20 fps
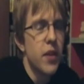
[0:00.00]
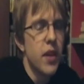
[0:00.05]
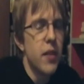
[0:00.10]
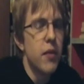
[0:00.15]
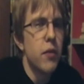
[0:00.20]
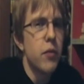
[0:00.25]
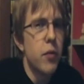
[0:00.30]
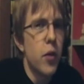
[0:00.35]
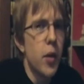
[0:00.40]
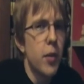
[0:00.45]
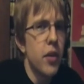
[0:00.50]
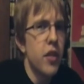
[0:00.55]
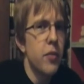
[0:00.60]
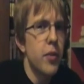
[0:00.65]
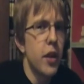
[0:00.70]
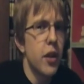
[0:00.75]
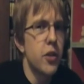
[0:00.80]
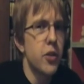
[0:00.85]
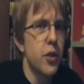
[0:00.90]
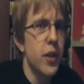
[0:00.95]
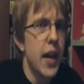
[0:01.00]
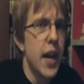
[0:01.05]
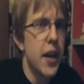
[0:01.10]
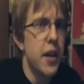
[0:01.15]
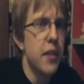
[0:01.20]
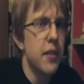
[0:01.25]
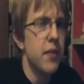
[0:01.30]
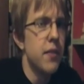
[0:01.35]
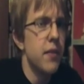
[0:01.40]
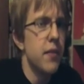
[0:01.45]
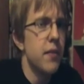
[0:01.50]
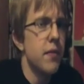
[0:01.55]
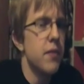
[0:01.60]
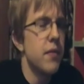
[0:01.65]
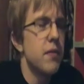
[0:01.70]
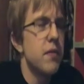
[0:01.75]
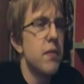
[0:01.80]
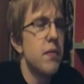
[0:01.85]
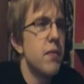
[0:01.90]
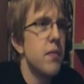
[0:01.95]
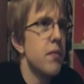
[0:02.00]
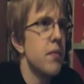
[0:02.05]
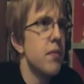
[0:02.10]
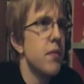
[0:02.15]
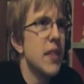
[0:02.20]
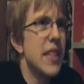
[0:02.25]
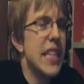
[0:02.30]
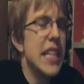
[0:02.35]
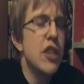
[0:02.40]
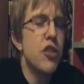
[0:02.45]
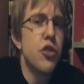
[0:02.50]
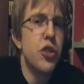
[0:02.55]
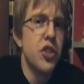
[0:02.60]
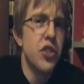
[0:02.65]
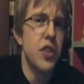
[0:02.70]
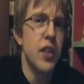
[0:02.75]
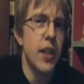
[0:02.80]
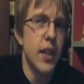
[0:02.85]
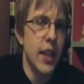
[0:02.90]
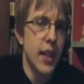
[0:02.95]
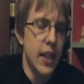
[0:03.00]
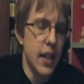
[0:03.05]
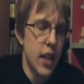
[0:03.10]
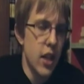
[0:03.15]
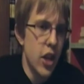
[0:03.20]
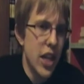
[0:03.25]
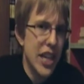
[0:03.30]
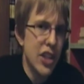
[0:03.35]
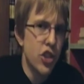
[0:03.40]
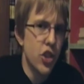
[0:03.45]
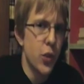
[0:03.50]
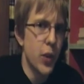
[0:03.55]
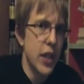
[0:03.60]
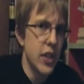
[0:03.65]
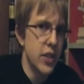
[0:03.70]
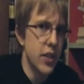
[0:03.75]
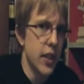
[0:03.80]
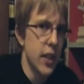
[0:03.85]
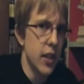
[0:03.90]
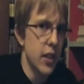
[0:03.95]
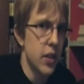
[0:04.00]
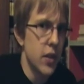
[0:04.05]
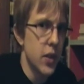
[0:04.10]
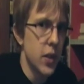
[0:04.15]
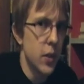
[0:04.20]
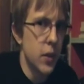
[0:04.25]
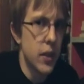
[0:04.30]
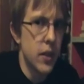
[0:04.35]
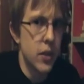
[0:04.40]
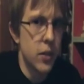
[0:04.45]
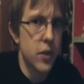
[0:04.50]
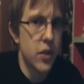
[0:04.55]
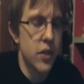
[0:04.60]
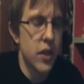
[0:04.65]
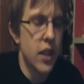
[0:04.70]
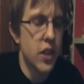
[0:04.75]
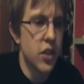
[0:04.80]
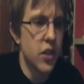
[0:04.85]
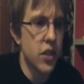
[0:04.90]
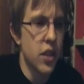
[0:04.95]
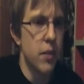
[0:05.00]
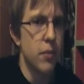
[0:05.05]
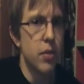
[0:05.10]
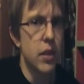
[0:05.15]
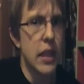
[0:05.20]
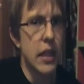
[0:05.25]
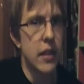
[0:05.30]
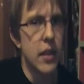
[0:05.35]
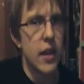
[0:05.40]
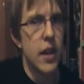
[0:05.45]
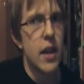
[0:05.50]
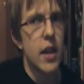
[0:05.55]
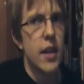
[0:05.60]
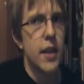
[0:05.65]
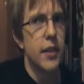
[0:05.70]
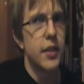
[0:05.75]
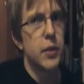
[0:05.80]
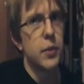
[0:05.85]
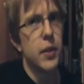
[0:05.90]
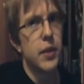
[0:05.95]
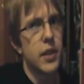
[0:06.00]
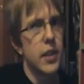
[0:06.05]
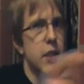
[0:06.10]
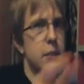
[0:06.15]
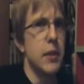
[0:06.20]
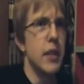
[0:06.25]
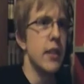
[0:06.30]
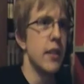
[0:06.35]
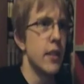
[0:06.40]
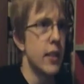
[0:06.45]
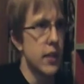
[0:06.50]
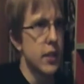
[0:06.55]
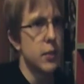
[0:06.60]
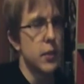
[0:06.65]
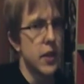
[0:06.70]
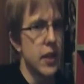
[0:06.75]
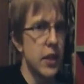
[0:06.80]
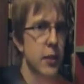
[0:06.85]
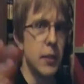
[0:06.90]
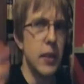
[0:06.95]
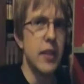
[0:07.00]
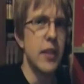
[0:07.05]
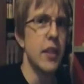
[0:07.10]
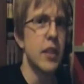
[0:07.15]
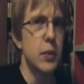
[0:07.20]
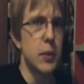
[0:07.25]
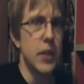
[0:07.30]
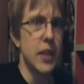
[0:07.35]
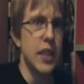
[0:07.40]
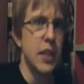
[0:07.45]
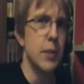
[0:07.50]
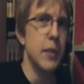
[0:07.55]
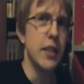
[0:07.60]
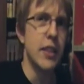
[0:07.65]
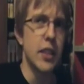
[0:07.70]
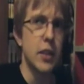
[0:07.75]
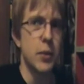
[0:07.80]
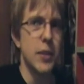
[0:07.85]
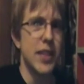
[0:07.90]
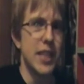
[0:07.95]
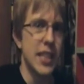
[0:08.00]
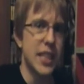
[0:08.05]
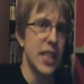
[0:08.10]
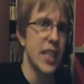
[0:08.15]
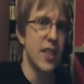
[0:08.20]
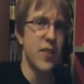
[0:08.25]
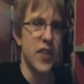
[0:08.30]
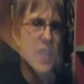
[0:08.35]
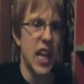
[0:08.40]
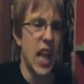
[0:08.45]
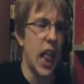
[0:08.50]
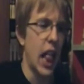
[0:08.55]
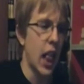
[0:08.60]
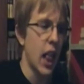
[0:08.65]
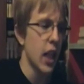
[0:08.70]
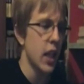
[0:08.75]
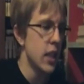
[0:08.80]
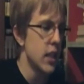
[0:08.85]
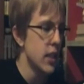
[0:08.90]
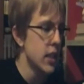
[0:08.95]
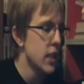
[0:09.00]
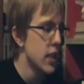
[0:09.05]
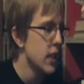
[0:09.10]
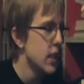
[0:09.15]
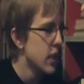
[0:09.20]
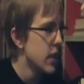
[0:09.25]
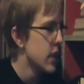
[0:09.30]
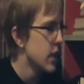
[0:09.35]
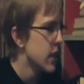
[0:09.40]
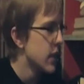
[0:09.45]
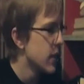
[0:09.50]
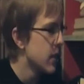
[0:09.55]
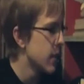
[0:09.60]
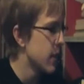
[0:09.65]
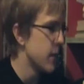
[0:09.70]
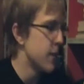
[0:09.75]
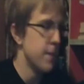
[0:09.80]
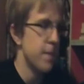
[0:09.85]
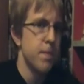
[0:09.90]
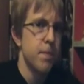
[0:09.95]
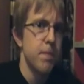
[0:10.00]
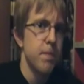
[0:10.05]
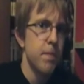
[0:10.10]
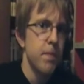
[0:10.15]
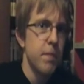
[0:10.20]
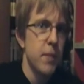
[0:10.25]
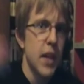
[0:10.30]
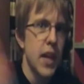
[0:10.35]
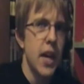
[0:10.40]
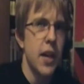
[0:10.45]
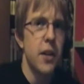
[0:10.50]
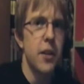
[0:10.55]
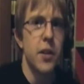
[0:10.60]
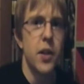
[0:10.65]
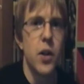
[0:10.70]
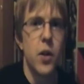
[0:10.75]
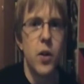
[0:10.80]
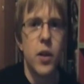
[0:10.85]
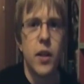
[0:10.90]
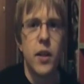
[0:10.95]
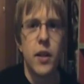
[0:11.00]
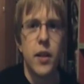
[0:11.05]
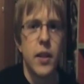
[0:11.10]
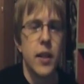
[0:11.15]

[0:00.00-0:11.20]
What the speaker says: informative, but also kind of interesting to it. So it's not just complete. This is what this means. This is what this means. This is what this means. This is what this is. So I don't know.